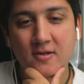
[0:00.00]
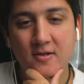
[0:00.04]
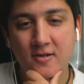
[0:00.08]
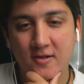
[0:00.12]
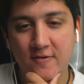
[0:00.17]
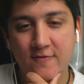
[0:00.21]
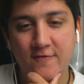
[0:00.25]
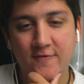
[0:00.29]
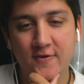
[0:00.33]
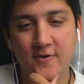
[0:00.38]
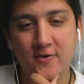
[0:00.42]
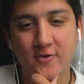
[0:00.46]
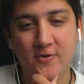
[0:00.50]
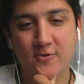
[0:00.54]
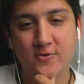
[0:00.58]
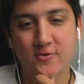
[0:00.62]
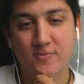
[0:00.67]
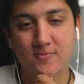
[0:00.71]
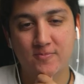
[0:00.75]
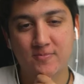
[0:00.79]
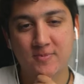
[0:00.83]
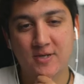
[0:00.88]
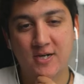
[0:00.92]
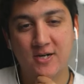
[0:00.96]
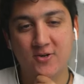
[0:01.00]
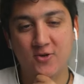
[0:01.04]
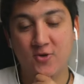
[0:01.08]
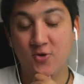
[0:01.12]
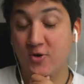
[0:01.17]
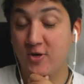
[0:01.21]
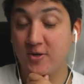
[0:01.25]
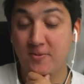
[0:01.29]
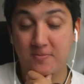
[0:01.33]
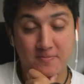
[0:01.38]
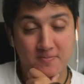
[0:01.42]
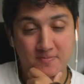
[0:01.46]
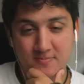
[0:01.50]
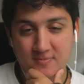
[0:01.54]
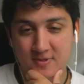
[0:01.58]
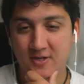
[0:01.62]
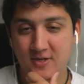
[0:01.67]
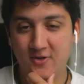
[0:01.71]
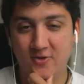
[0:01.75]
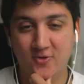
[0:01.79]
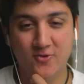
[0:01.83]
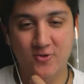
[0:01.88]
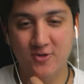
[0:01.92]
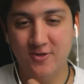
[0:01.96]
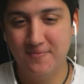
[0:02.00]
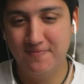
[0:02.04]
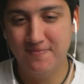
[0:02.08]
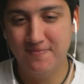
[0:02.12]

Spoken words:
I feel you. I agree.